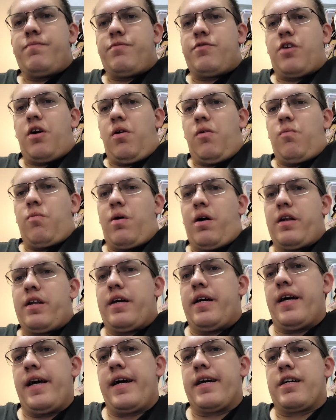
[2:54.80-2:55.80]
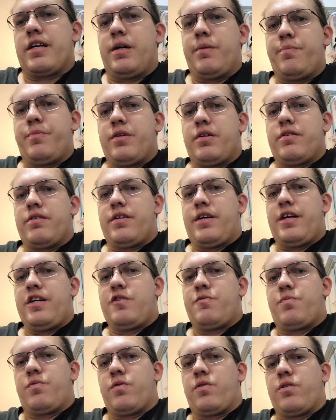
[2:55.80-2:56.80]
don't want to hack up their
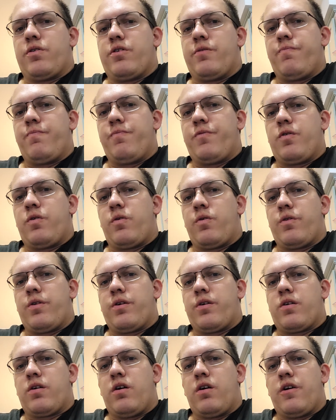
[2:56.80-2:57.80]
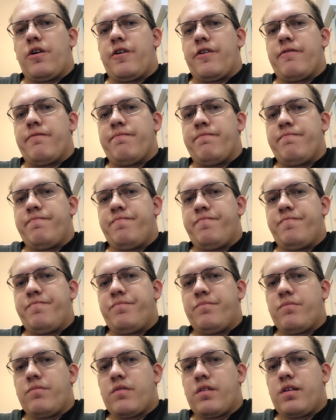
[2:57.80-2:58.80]
dashboard or their car.
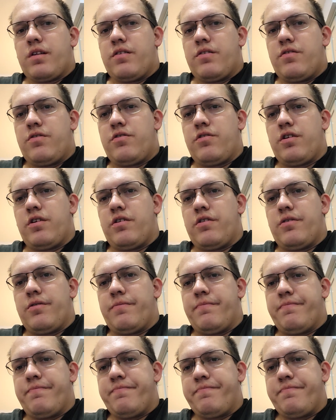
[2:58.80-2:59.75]
So